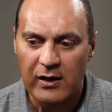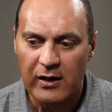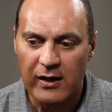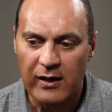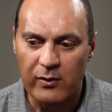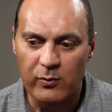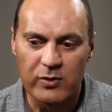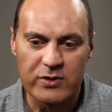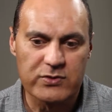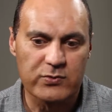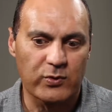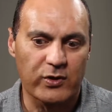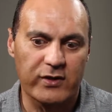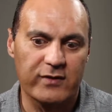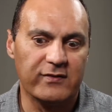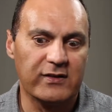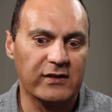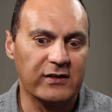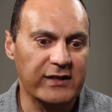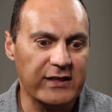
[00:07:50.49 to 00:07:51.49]
I was one
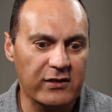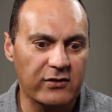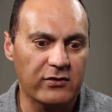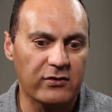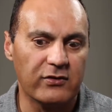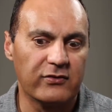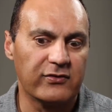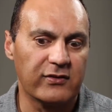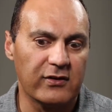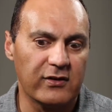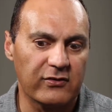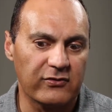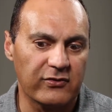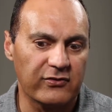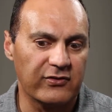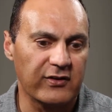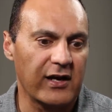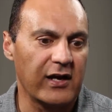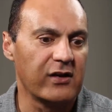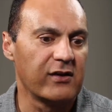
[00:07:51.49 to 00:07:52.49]
of the leaders in the
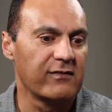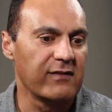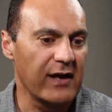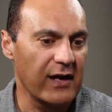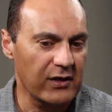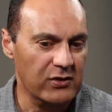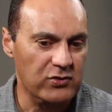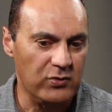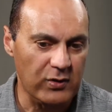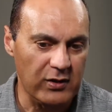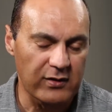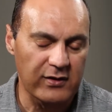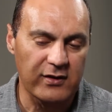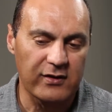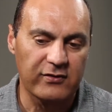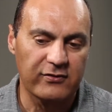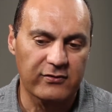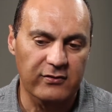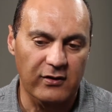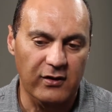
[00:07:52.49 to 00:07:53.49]
Society of
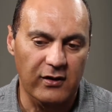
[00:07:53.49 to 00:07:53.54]
Actuaries